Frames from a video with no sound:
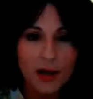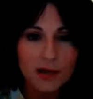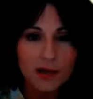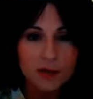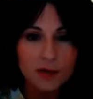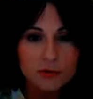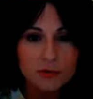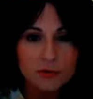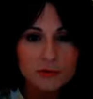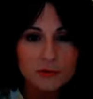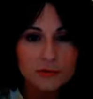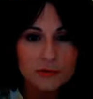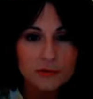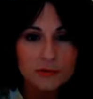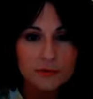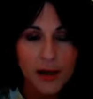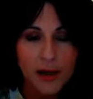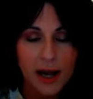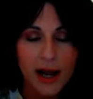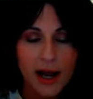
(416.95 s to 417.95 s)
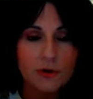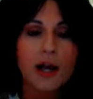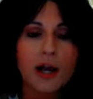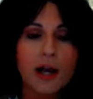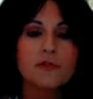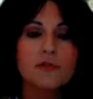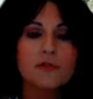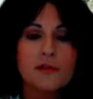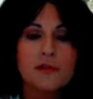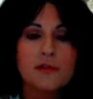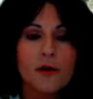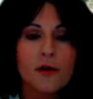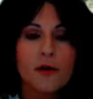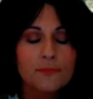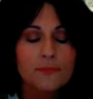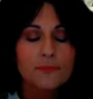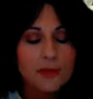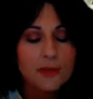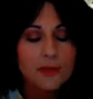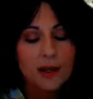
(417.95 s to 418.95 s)
little pal now, so
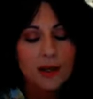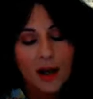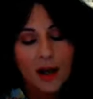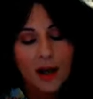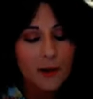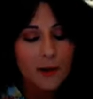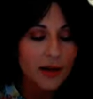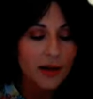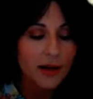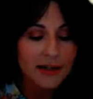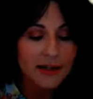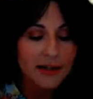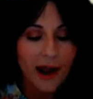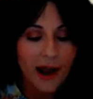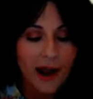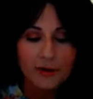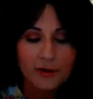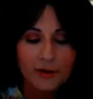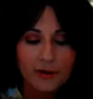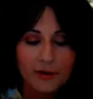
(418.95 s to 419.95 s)
I'm glad to have